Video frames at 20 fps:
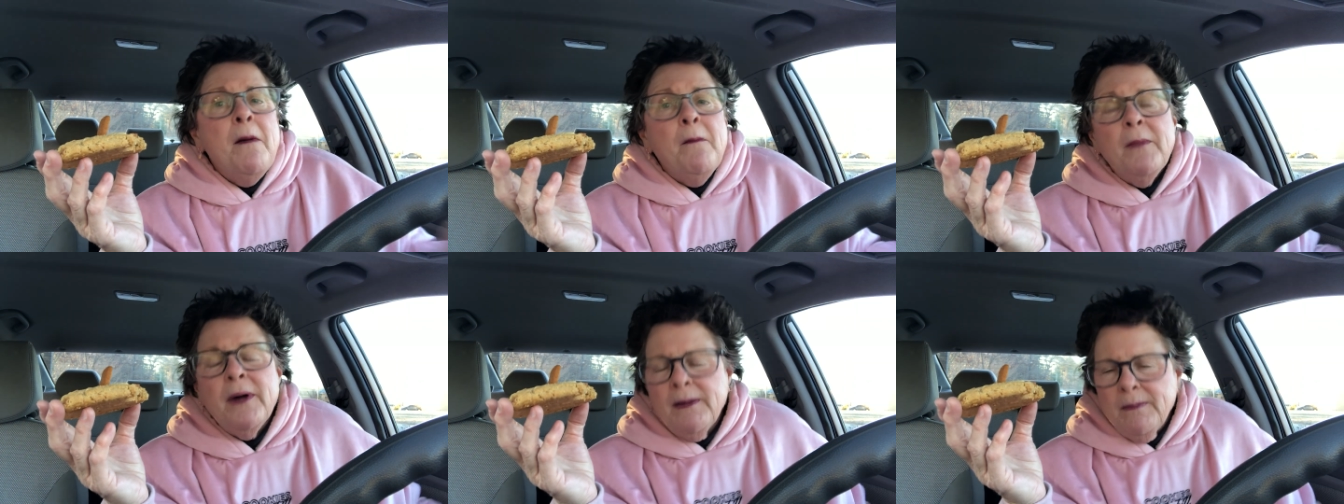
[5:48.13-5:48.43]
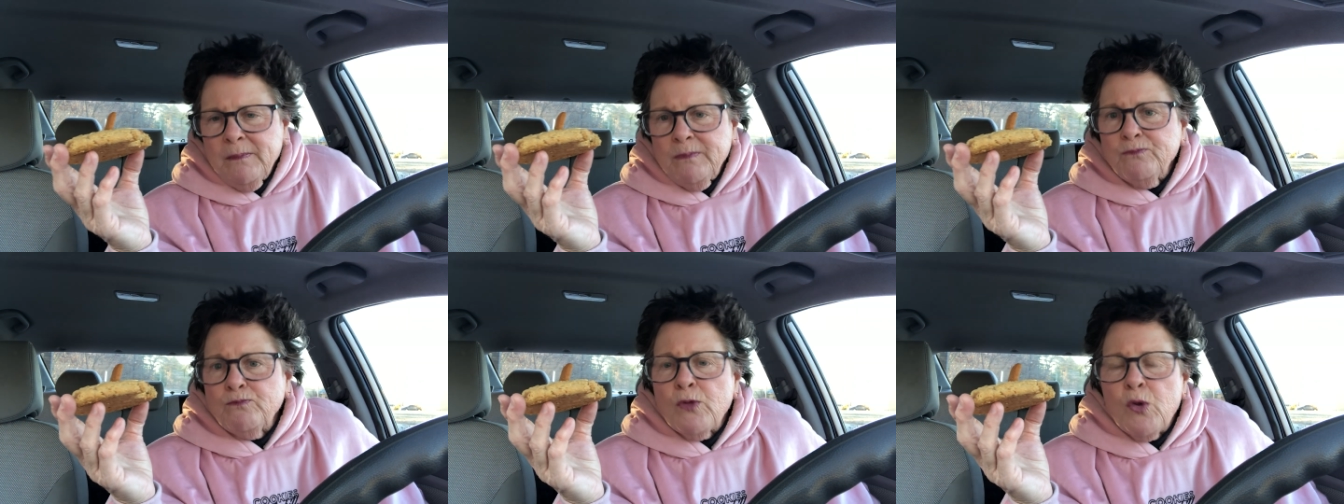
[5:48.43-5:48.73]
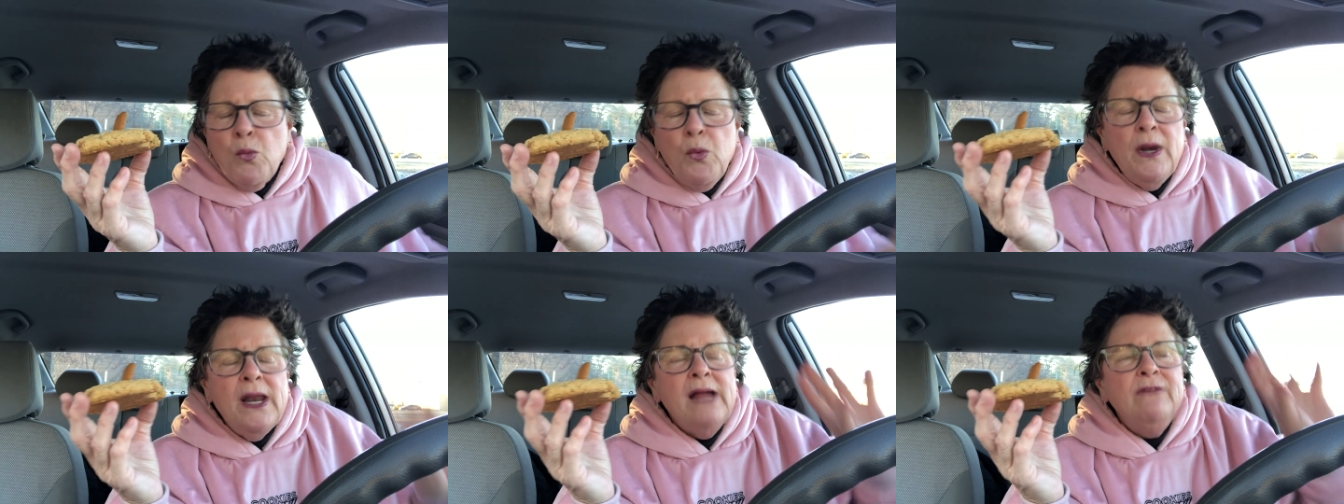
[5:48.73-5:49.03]
But
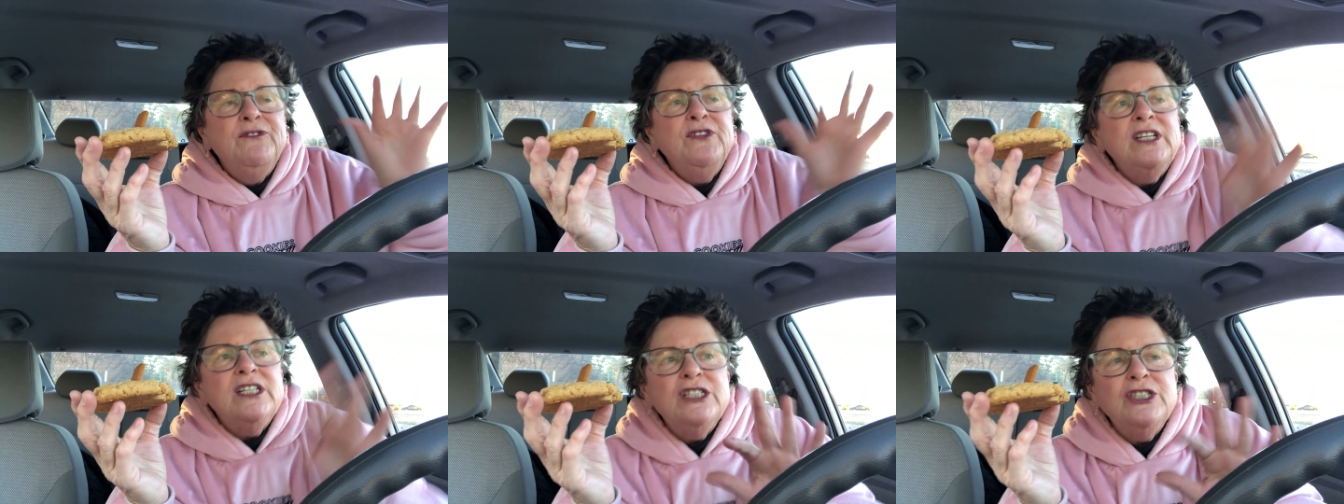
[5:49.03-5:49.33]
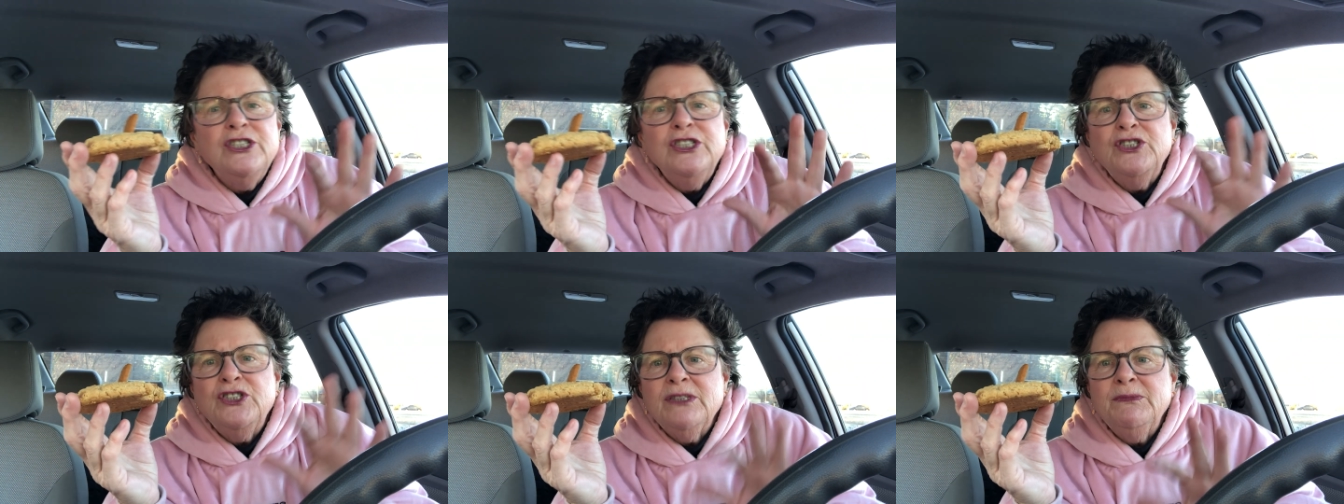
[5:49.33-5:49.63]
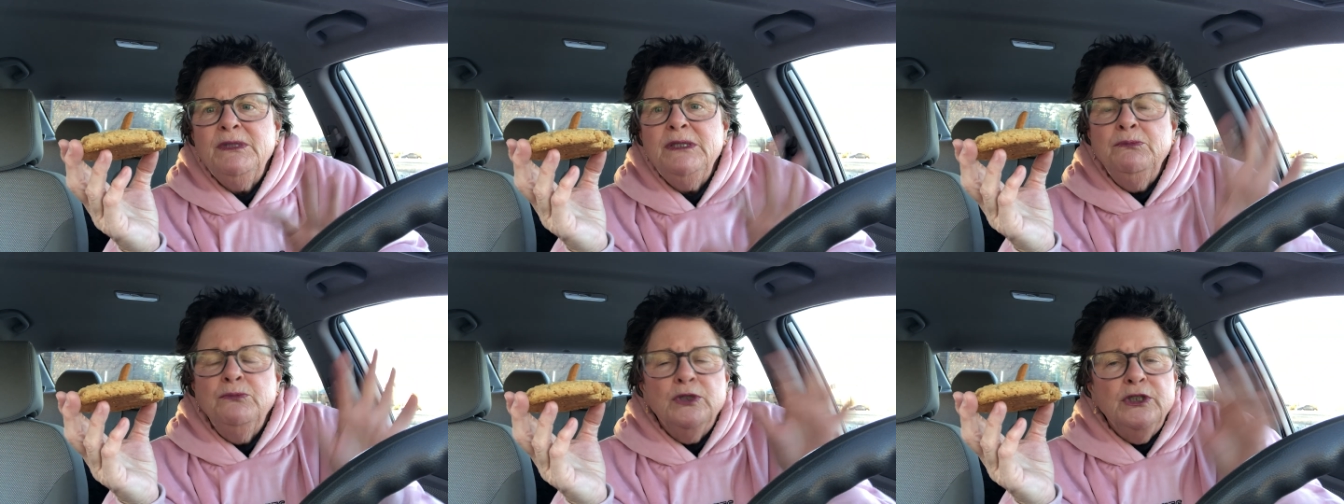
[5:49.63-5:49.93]
when I've tested
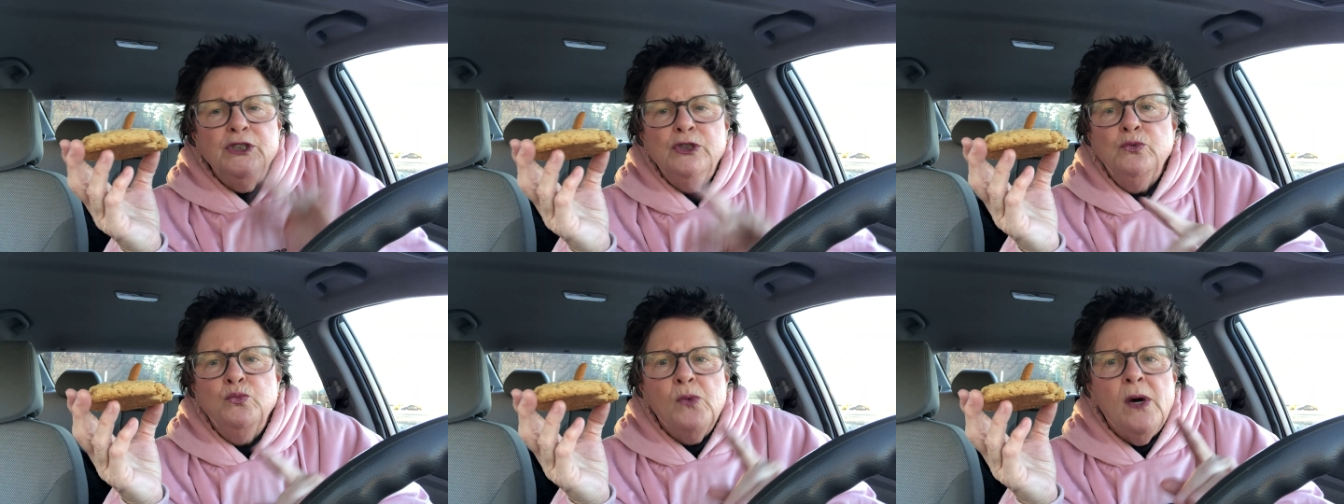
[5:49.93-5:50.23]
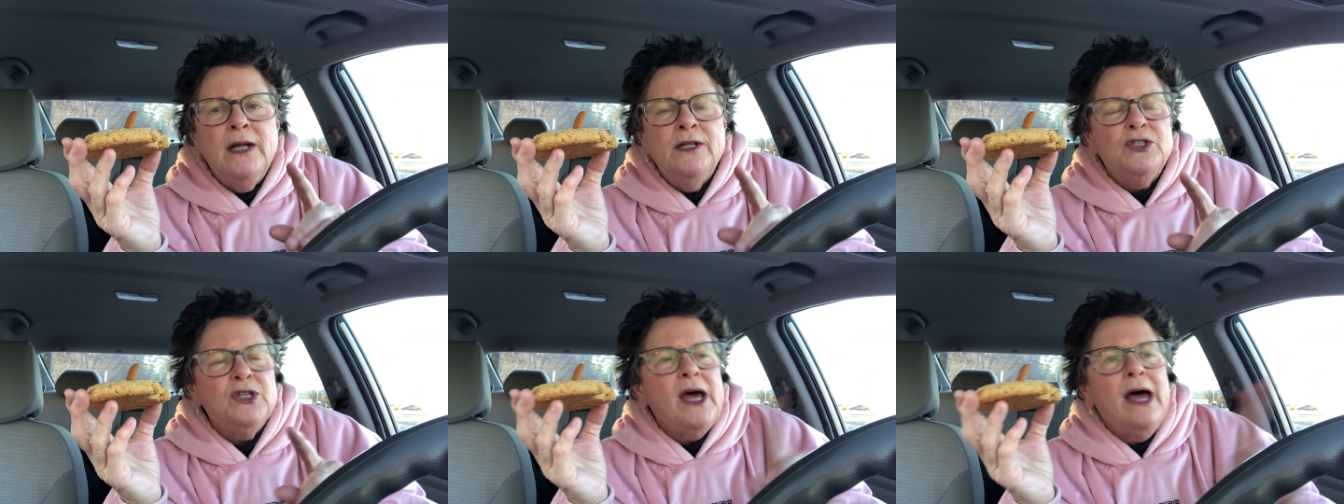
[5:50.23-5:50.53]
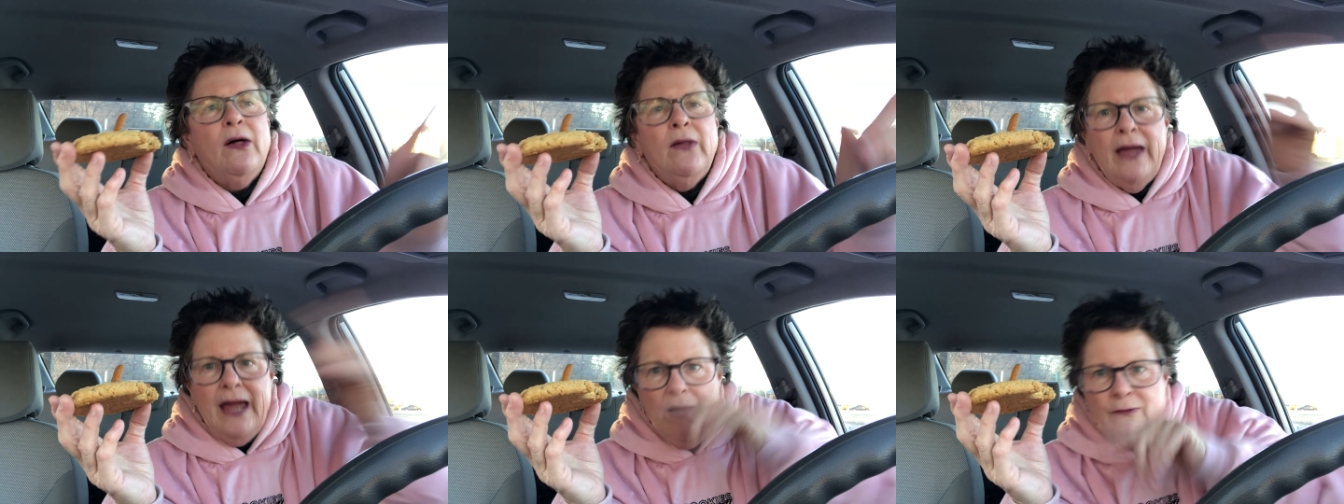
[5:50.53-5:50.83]
something more than once,
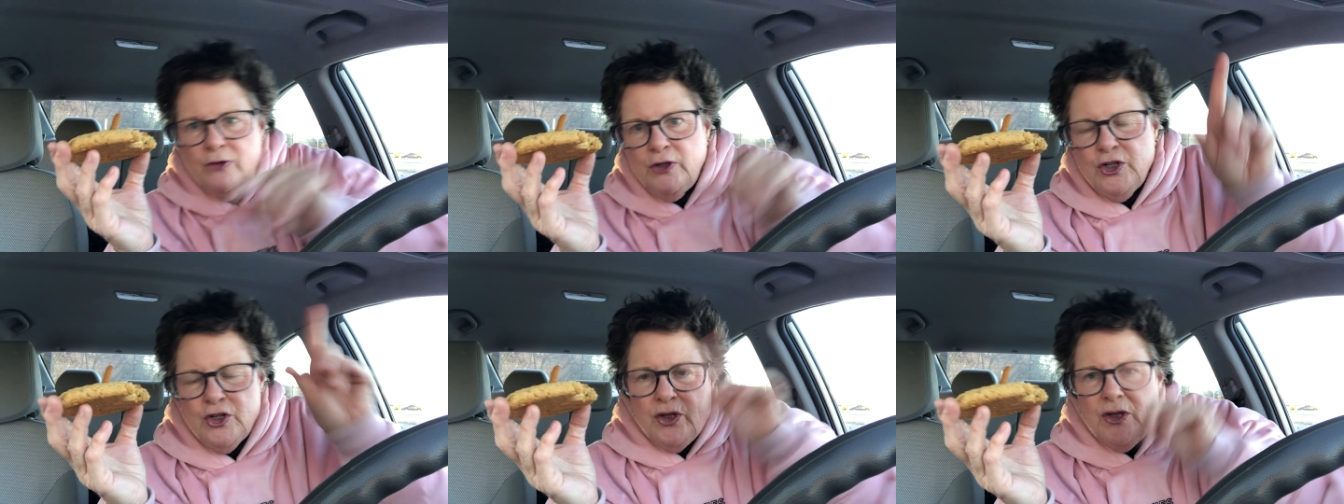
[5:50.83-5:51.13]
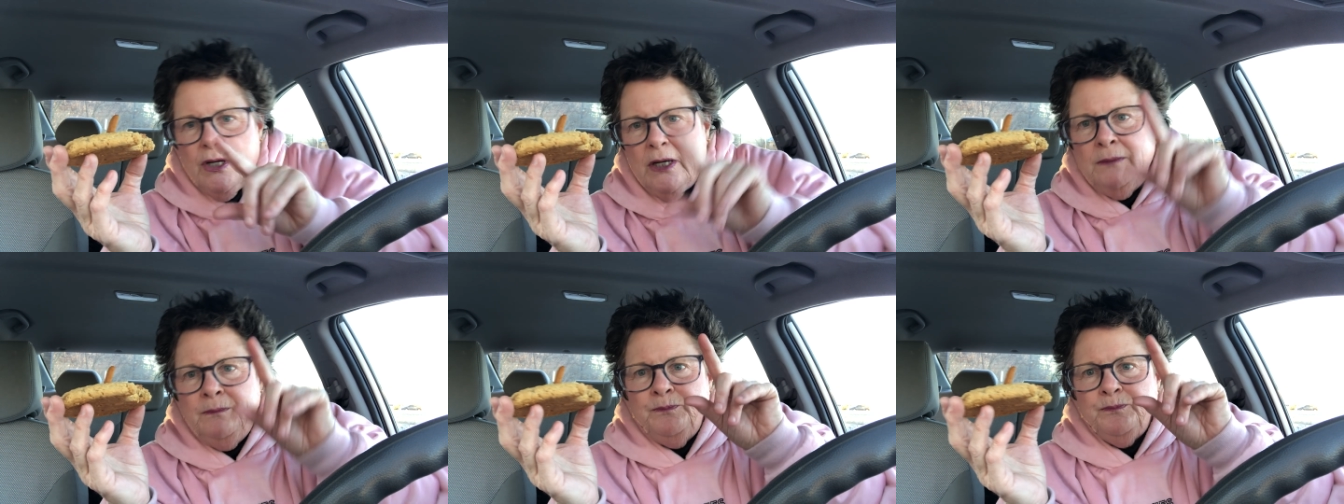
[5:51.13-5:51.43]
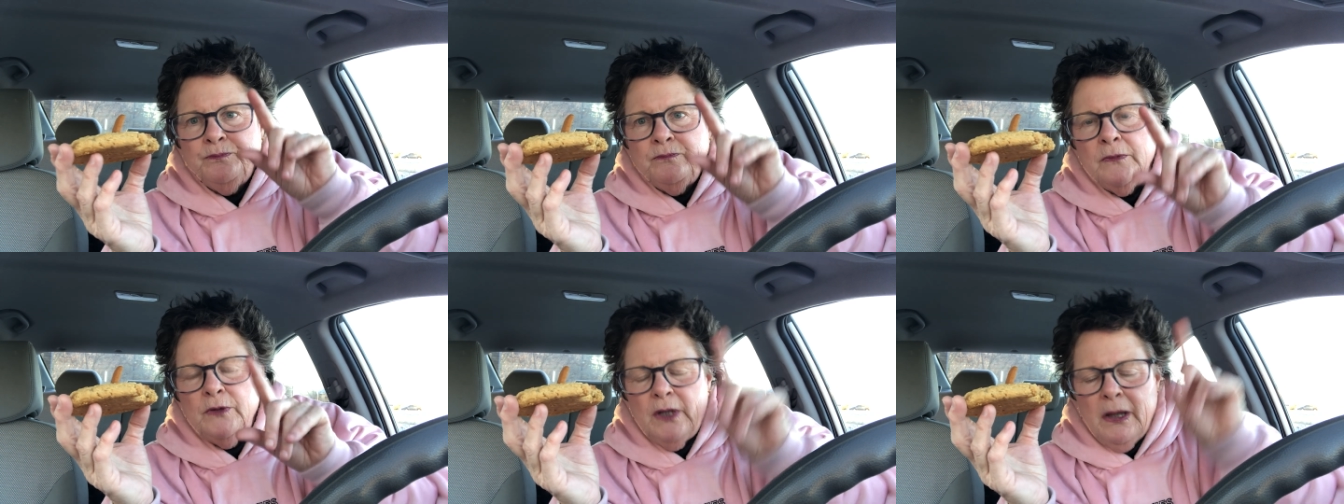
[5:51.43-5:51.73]
I'll average the
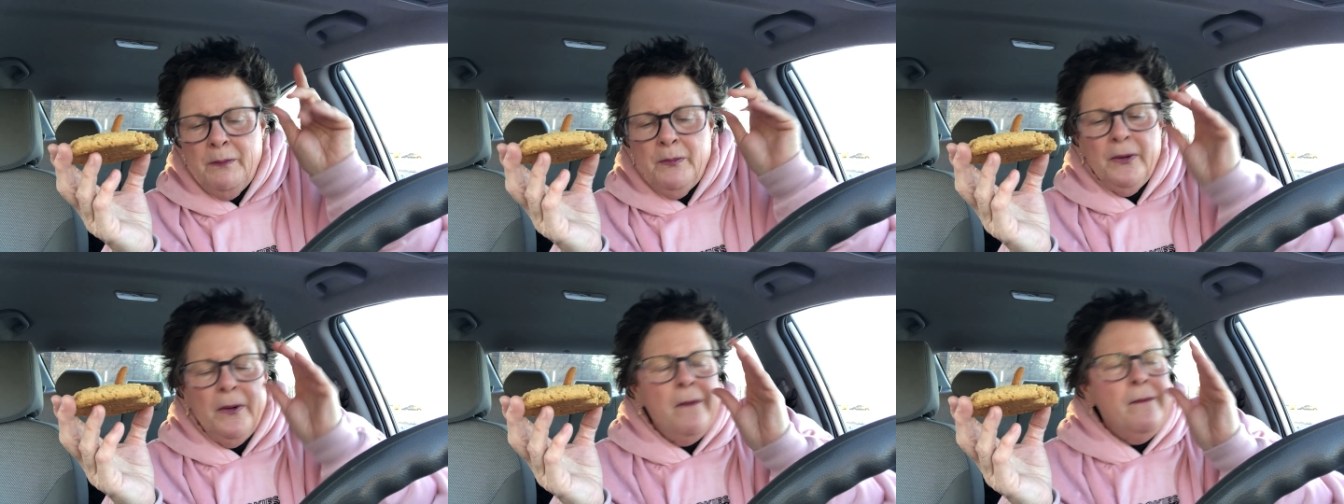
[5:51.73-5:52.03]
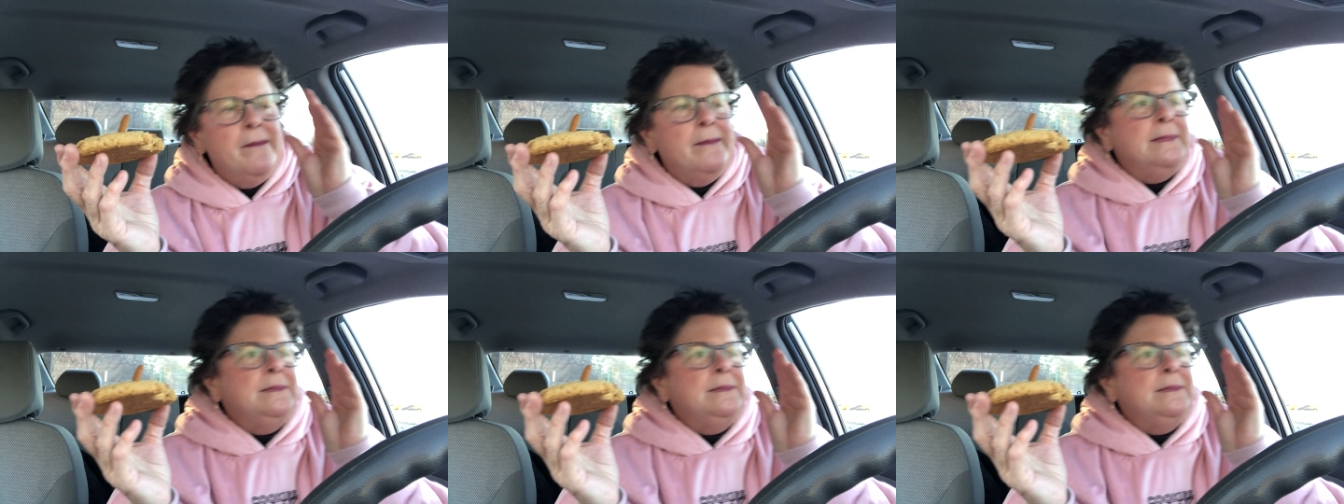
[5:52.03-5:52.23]
number.